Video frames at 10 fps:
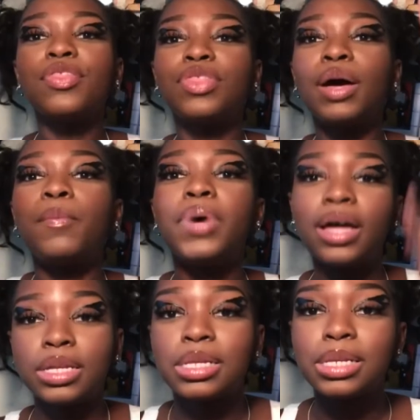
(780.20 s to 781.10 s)
The
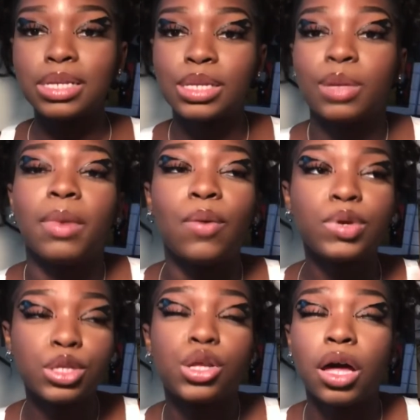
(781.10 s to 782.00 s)
bus system. I
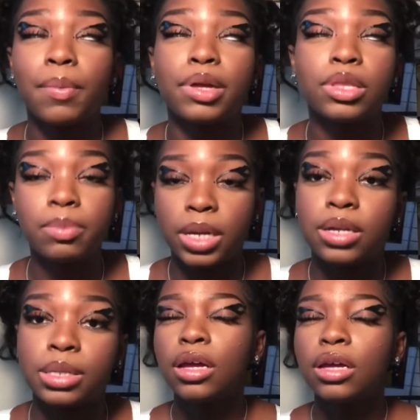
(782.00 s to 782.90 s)
want to talk about the
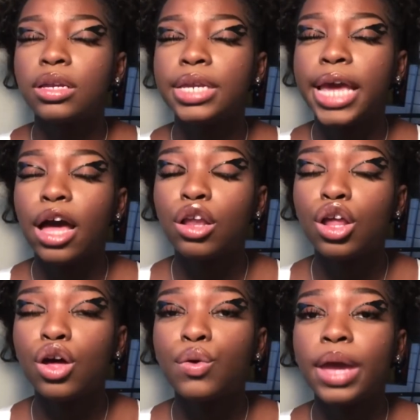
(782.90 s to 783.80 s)
bus. Download